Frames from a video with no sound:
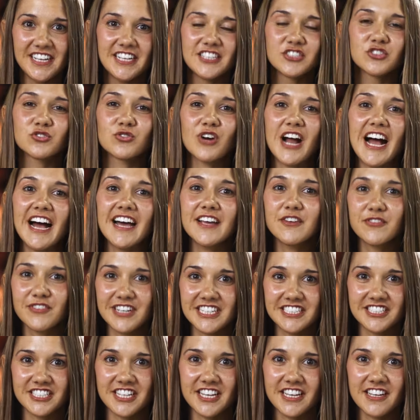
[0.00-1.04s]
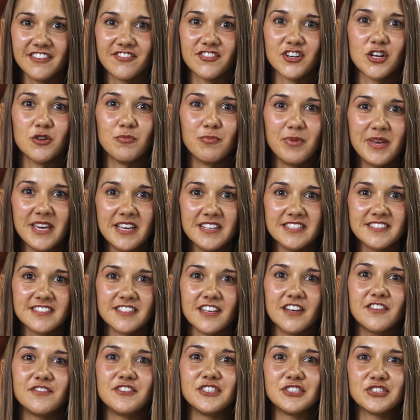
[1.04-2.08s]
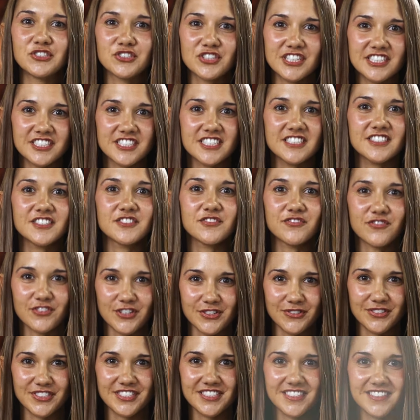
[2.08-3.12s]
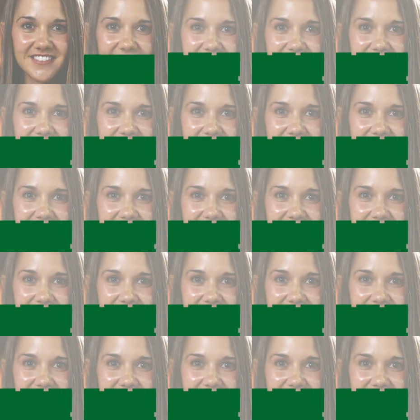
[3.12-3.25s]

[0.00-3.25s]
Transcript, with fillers: try reaching for a piece of nutritious fruit.